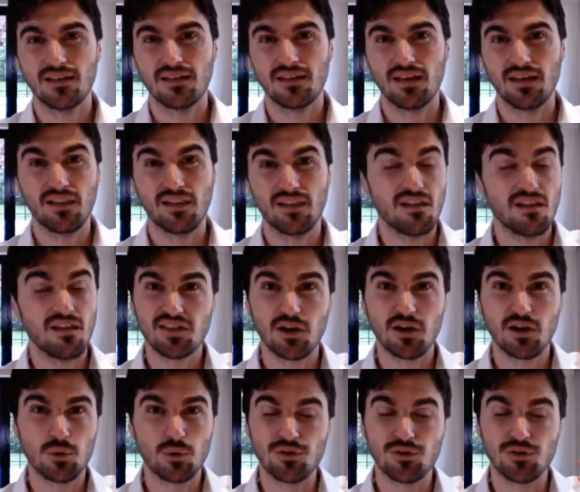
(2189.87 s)
and the last
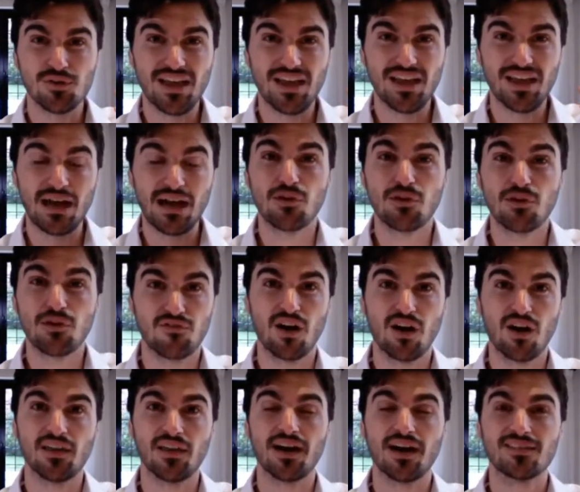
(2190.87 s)
thing I want to do is
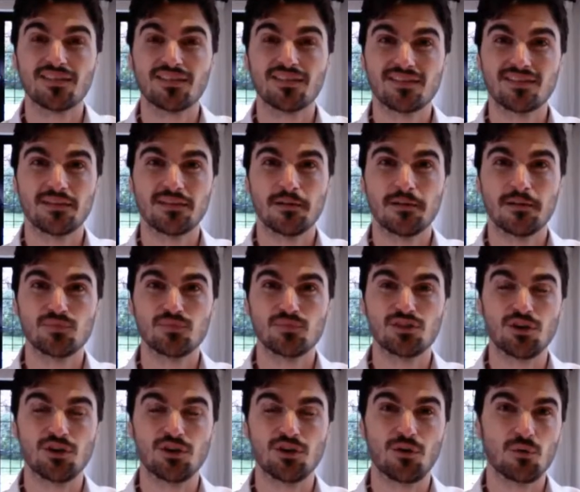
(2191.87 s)
amplify that.
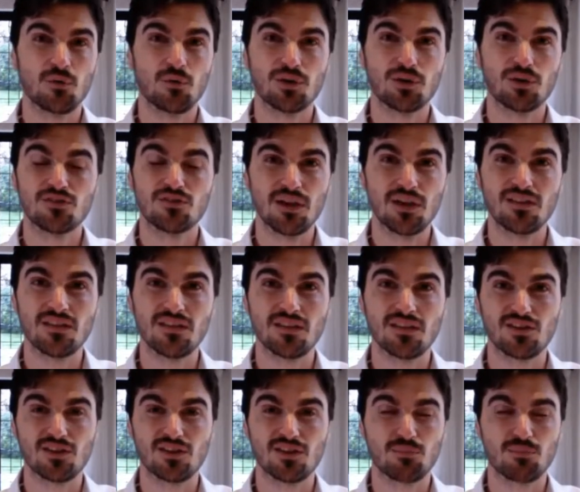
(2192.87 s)
You know, I don't want to do anything
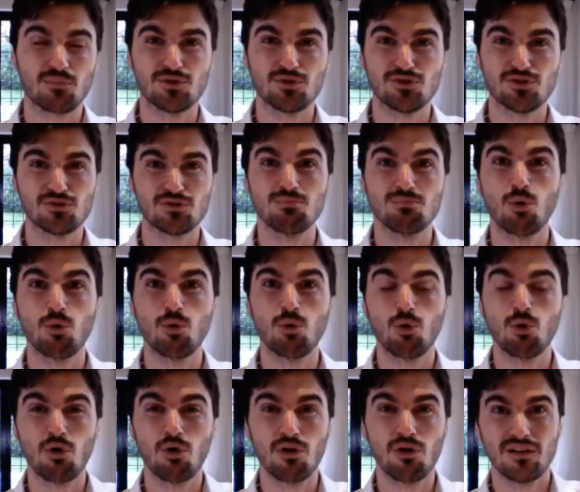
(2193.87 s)
that's going to produce
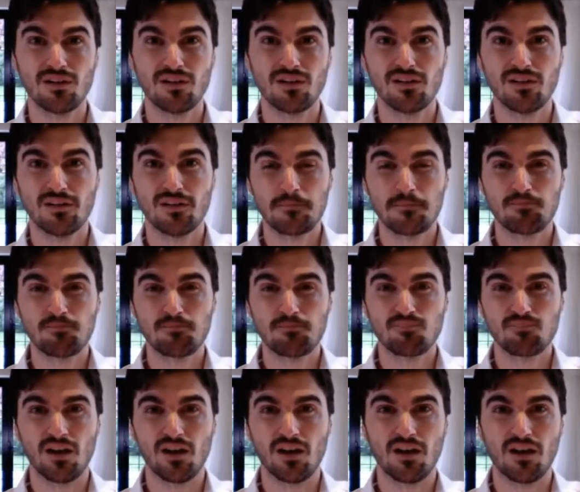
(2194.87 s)
more
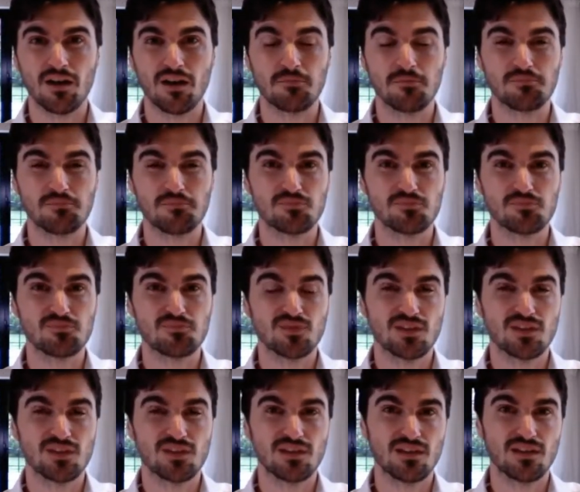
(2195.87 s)
um,
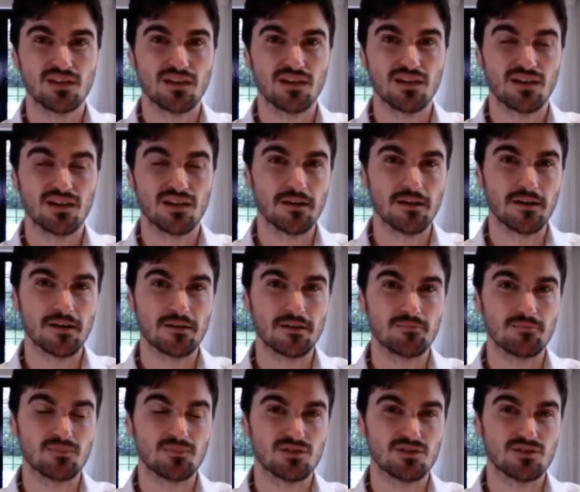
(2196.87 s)
uh,
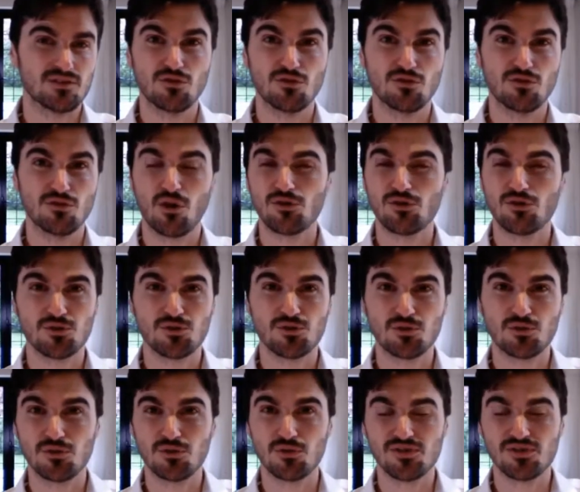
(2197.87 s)

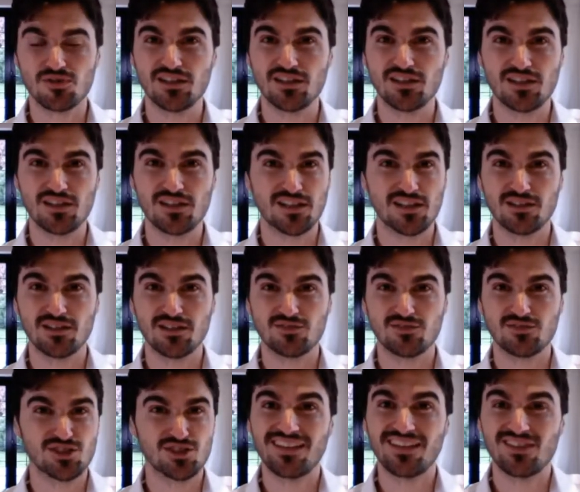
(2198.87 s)
neurological, cellular,
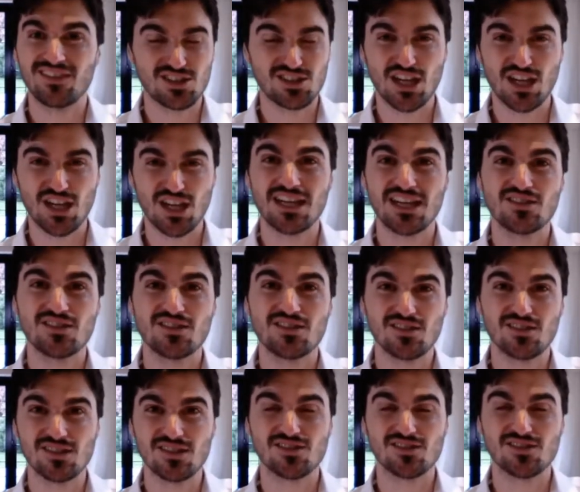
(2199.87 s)
genetic changes
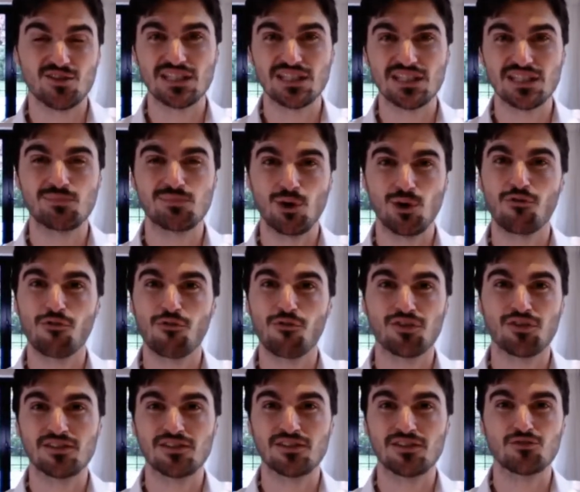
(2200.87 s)
that when she leaves my
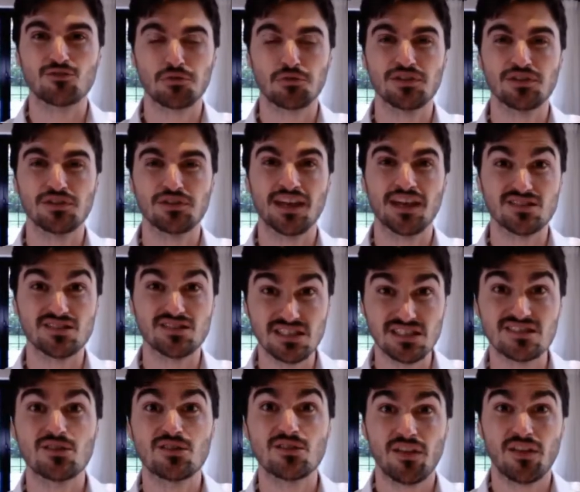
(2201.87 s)
office the next two or three days, she's
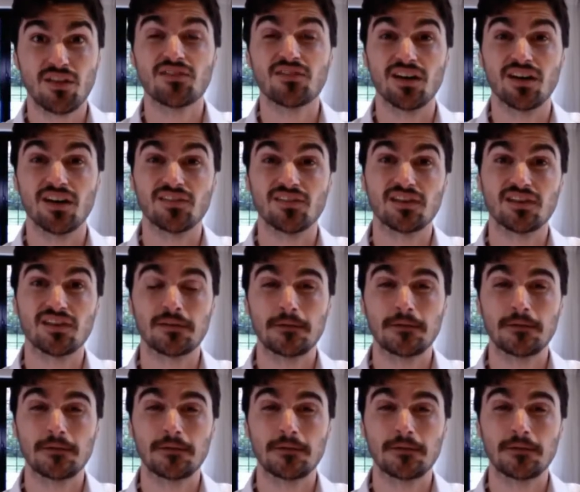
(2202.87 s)
still sensitizing.